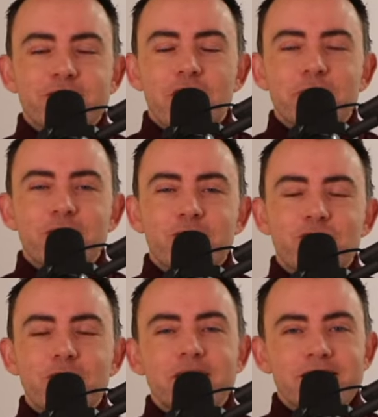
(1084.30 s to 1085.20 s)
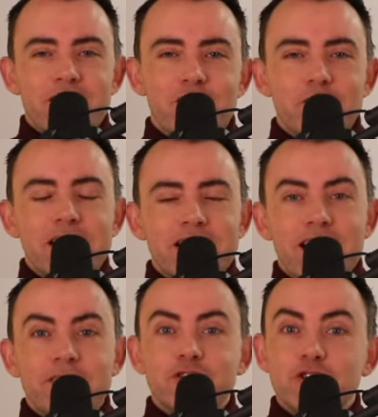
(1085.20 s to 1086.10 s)
come in order because that would make
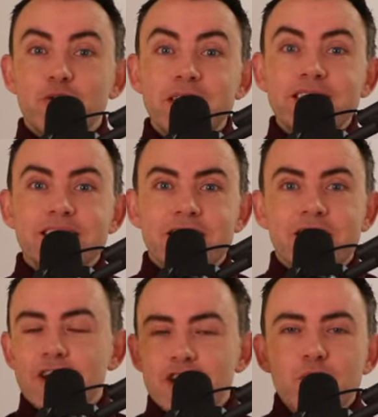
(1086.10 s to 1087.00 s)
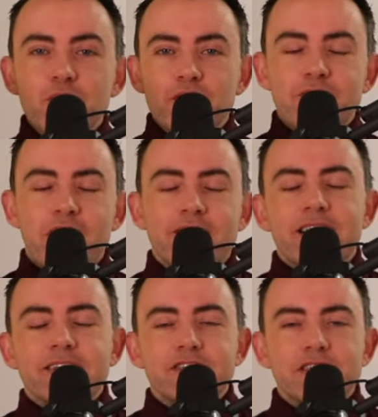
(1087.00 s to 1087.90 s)
life too easy. You wouldn't find the
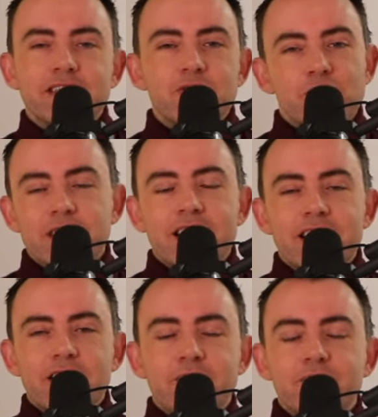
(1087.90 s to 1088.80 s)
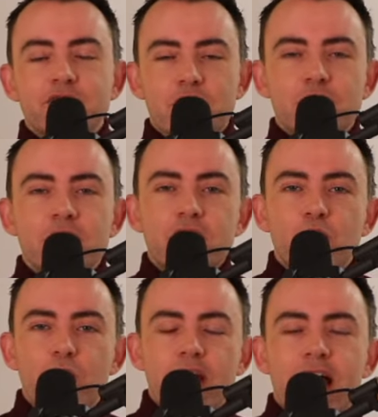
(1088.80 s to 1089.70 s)
answers in order here. So
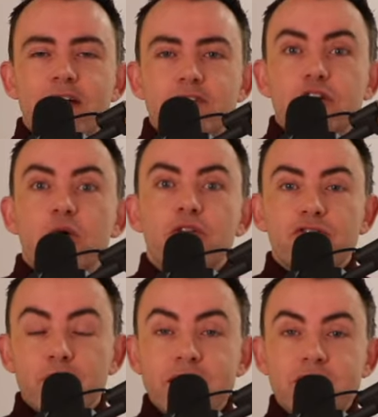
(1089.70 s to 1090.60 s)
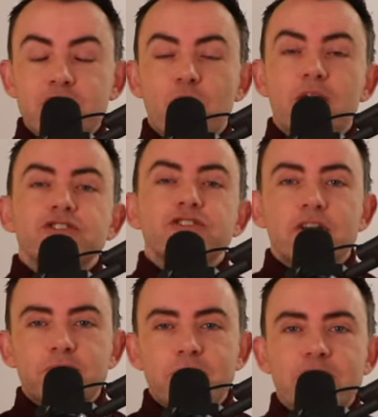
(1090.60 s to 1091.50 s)
we're going to have to go through each question
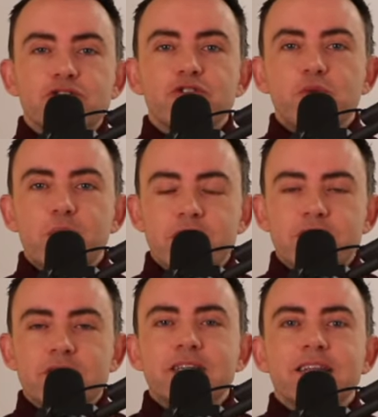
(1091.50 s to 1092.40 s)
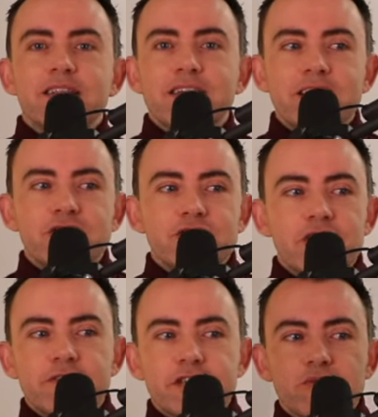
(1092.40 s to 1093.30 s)
and make sure that we understand the nature
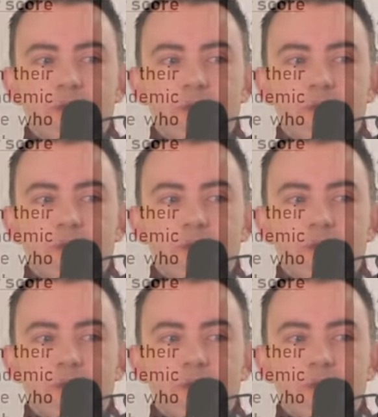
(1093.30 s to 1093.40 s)
of each